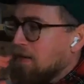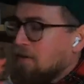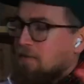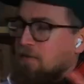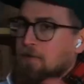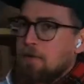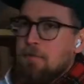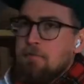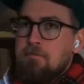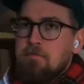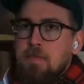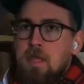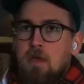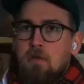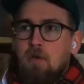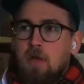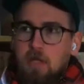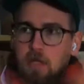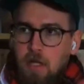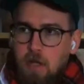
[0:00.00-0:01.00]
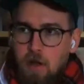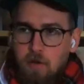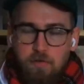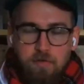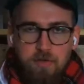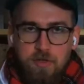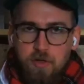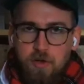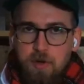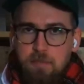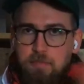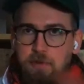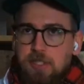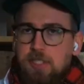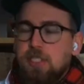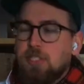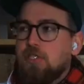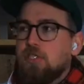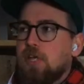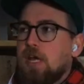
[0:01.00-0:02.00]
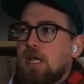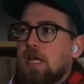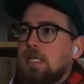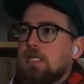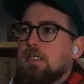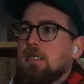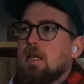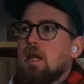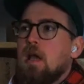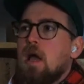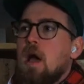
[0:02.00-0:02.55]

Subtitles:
of, you know, for doing British cheese.